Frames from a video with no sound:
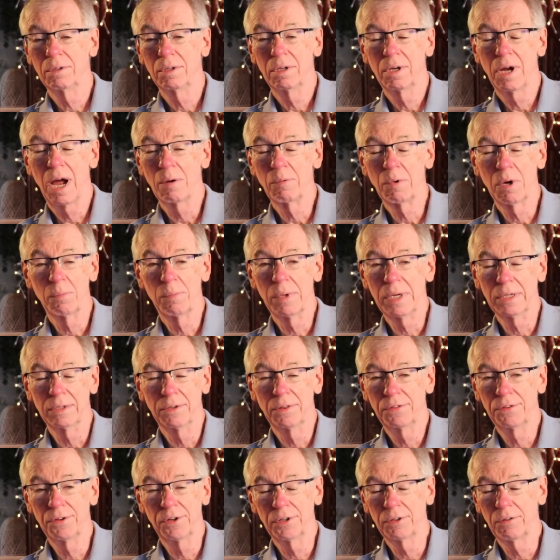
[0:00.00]
remember being in
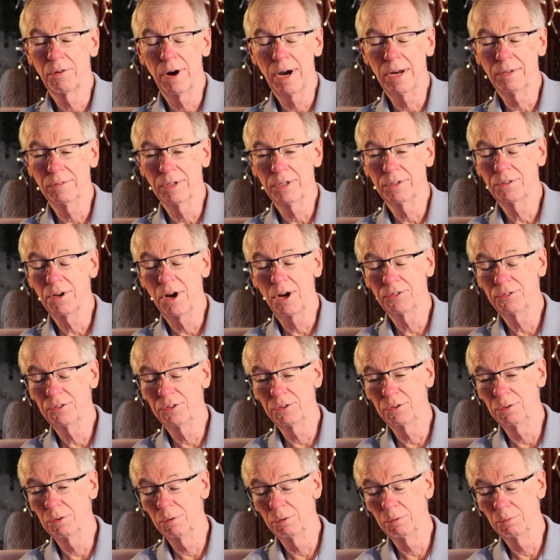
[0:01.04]
third grade and they taught
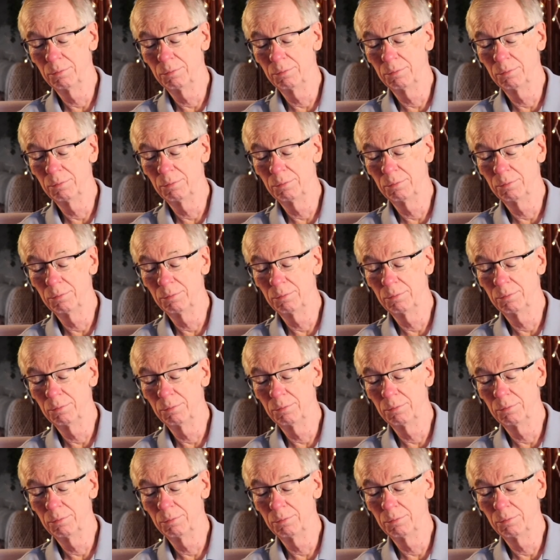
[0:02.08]
you